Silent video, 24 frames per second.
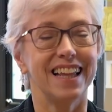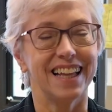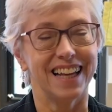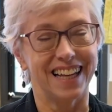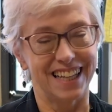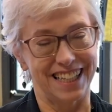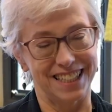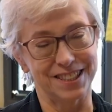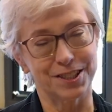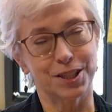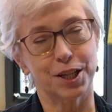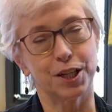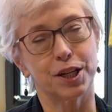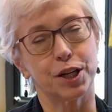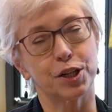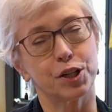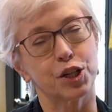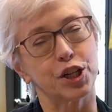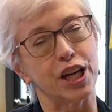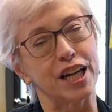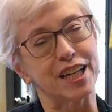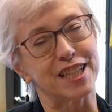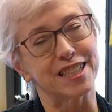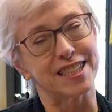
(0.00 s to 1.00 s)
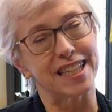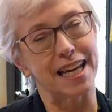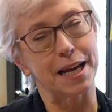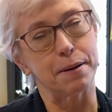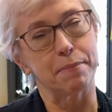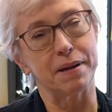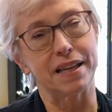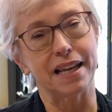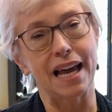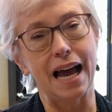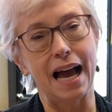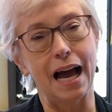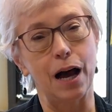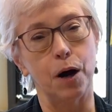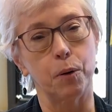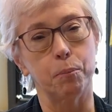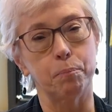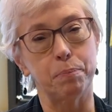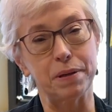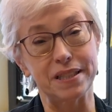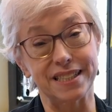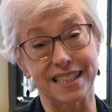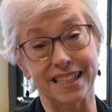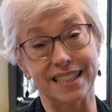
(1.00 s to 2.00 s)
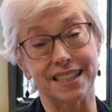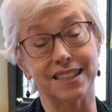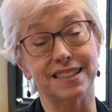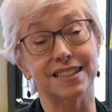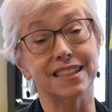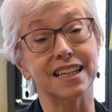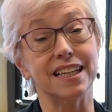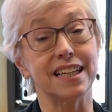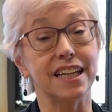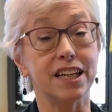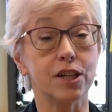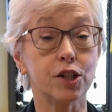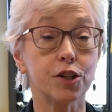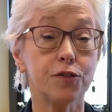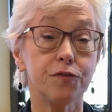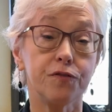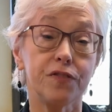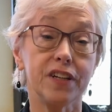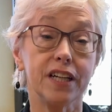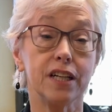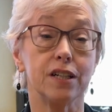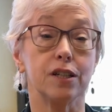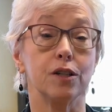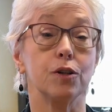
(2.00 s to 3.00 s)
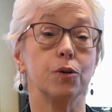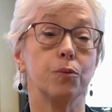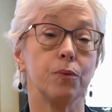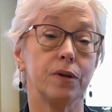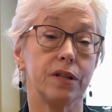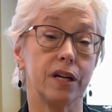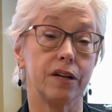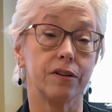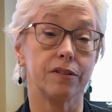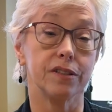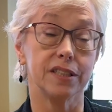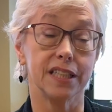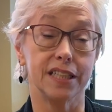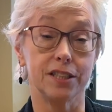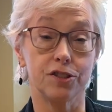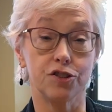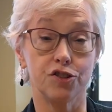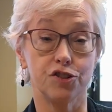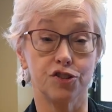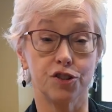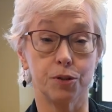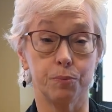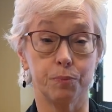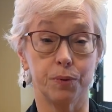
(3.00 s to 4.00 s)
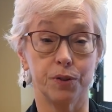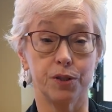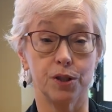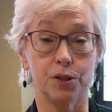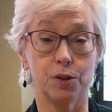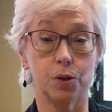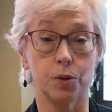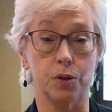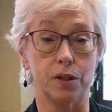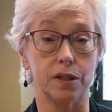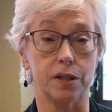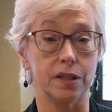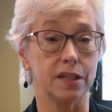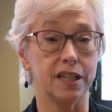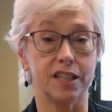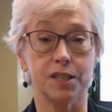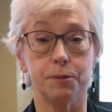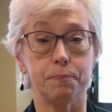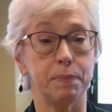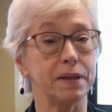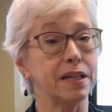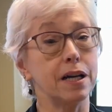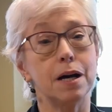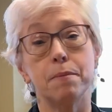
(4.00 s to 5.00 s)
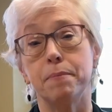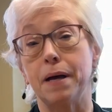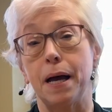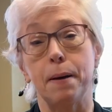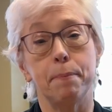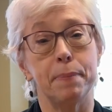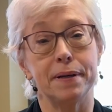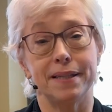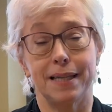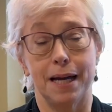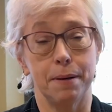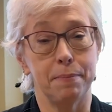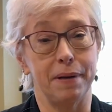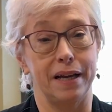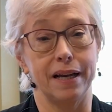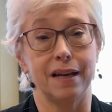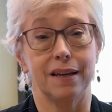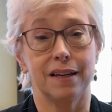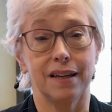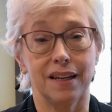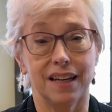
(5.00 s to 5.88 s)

He's going to examine how busyness can interfere with our relationship with the Lord. It's become epidemic.